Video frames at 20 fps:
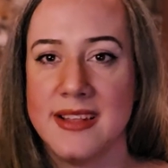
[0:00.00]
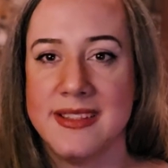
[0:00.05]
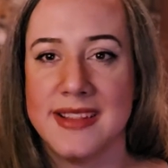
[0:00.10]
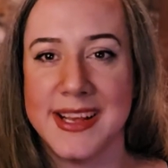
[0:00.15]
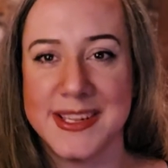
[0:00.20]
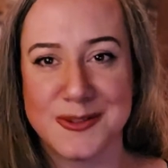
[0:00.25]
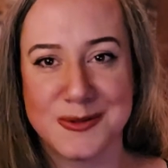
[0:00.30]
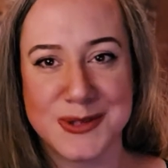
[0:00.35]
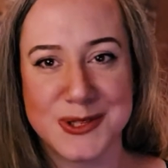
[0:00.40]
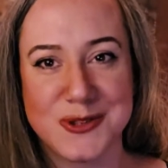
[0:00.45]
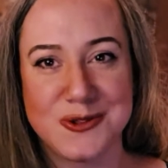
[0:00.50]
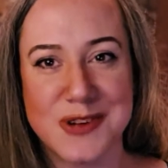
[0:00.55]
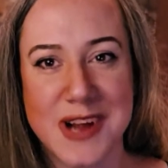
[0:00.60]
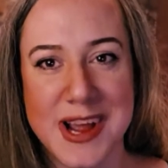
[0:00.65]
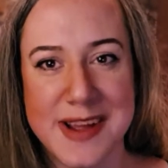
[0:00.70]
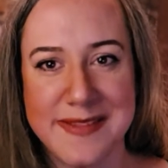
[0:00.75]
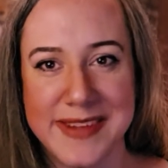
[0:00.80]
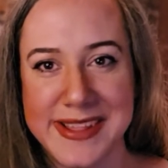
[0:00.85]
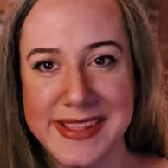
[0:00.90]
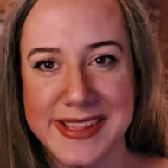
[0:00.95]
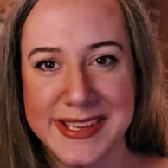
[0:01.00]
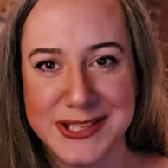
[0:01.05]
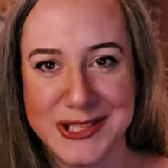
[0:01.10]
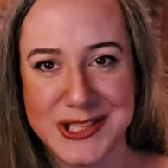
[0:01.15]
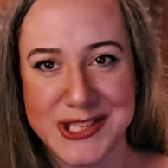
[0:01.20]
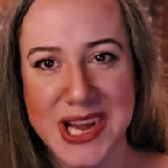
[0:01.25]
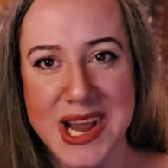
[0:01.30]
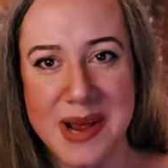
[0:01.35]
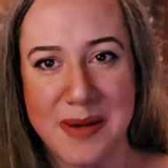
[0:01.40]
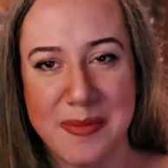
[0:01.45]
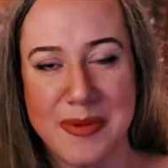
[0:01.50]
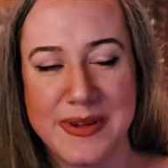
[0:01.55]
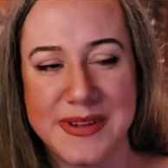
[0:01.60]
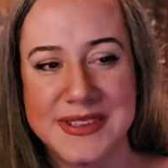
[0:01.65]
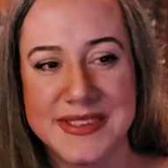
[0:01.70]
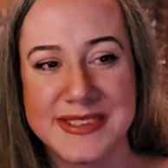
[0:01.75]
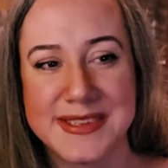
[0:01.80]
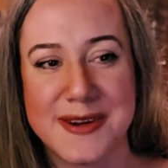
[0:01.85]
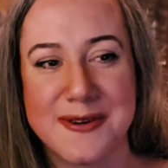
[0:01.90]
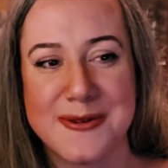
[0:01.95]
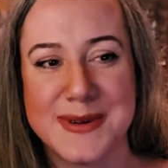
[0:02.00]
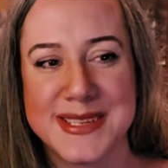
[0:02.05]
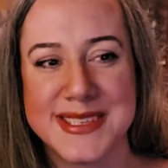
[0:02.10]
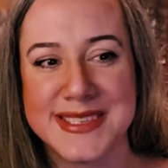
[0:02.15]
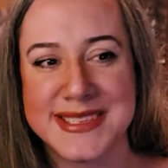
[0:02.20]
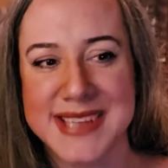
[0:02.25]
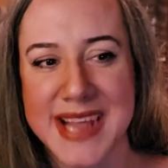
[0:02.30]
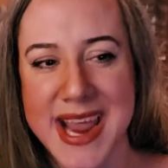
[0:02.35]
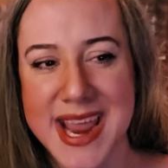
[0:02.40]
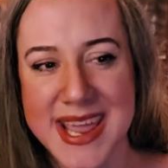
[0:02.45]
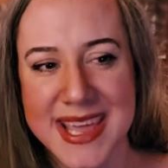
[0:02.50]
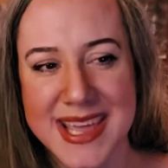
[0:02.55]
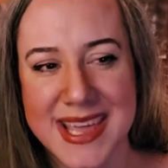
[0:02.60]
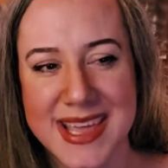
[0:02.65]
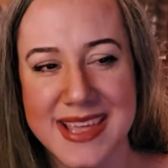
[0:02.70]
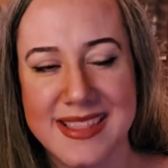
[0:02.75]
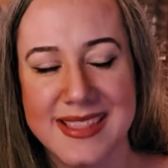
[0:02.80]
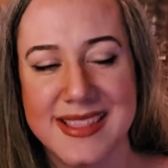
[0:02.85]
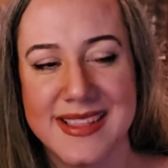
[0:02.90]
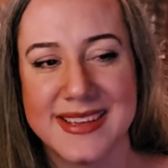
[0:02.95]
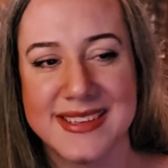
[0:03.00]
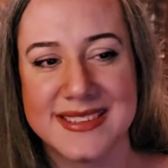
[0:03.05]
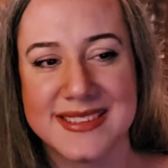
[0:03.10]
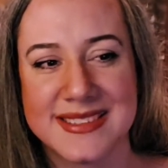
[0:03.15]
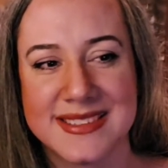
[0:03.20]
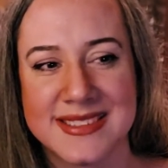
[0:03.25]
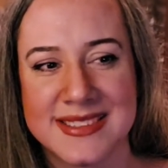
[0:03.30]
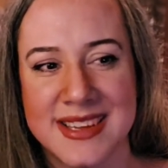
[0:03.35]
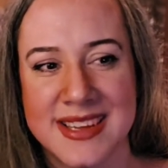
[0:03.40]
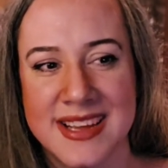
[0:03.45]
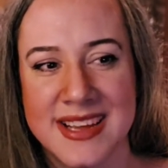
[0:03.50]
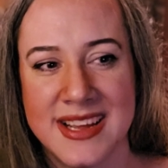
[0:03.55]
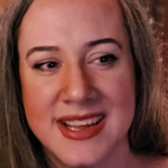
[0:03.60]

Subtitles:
That's what's driving this ship. So it's taking this